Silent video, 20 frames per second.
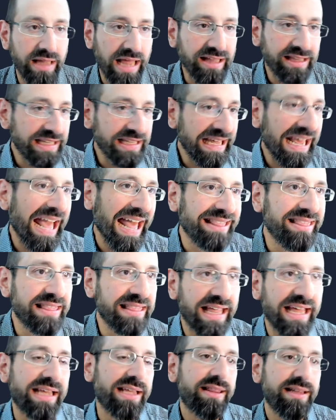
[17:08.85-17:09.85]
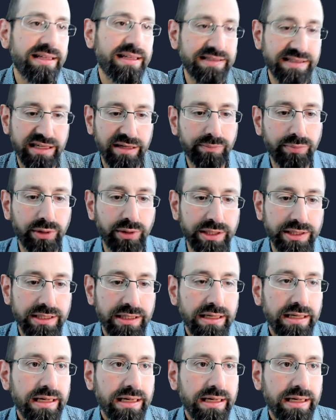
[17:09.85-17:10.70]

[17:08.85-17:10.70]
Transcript: LEN length is the input.